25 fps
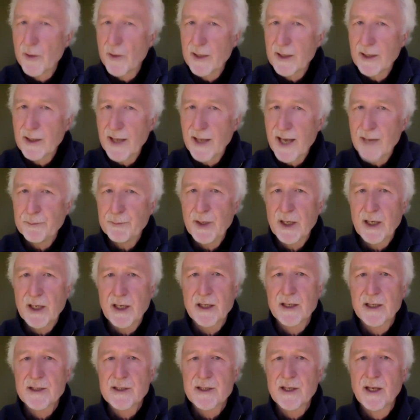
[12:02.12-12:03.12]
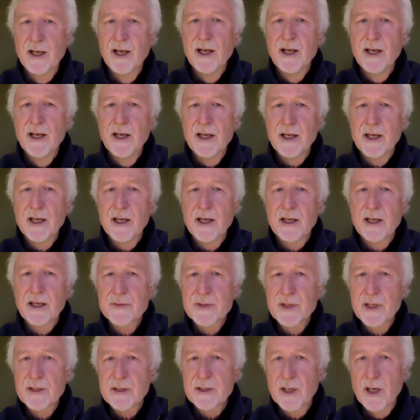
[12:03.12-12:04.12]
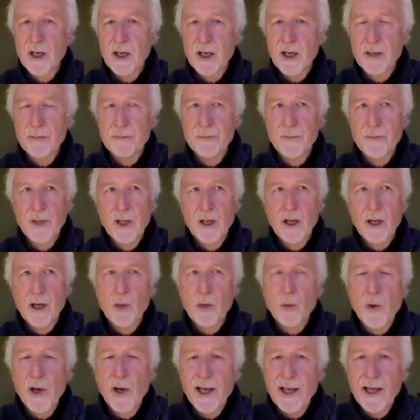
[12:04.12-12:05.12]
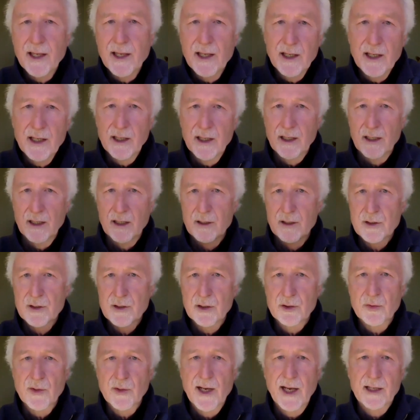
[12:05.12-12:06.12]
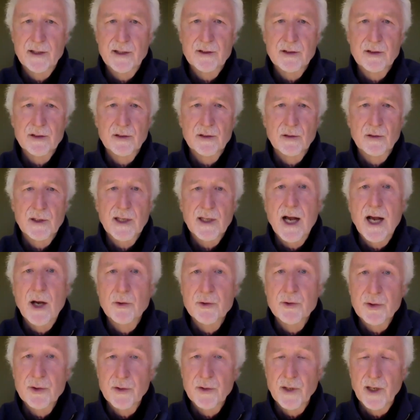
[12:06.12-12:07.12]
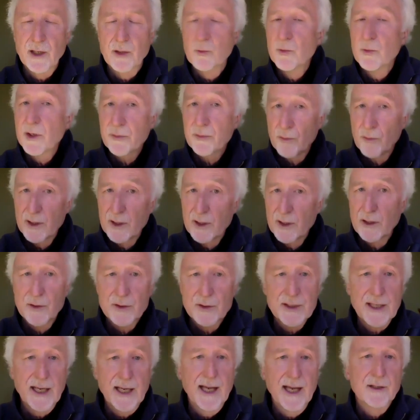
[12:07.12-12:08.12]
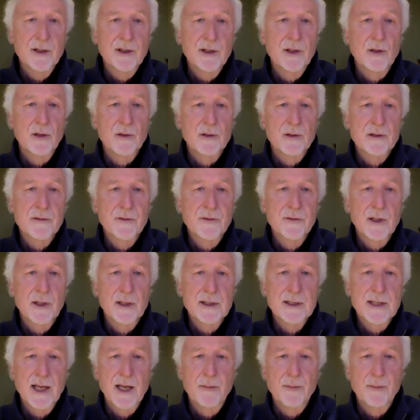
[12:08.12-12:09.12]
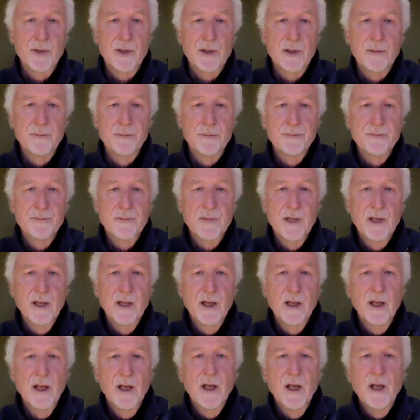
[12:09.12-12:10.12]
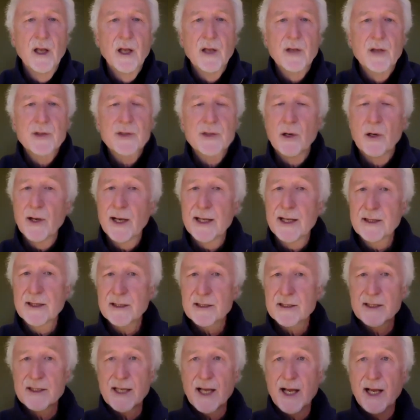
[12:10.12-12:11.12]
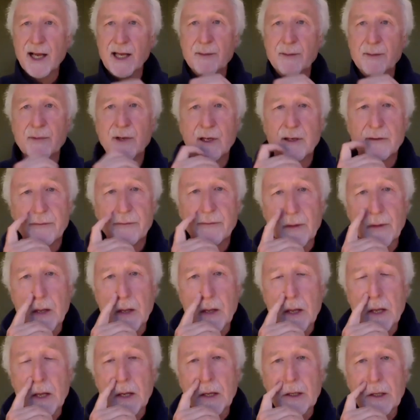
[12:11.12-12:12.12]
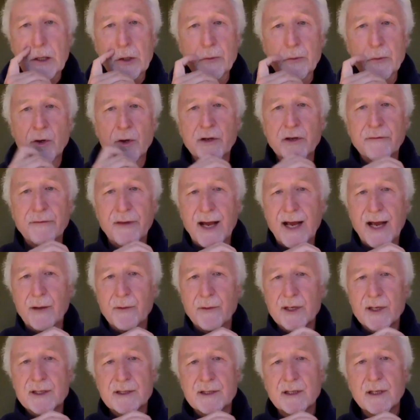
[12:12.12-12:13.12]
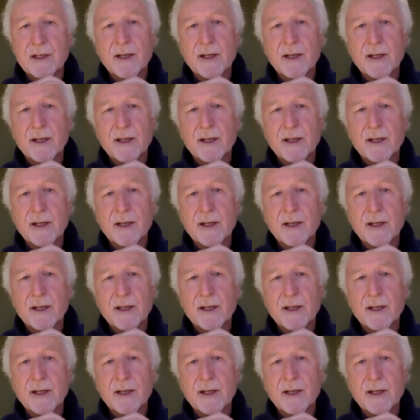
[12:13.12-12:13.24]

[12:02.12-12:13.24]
that, because it gives us a way in to try to counter it with one of those antidotes, for example. So at this time of coronavirus,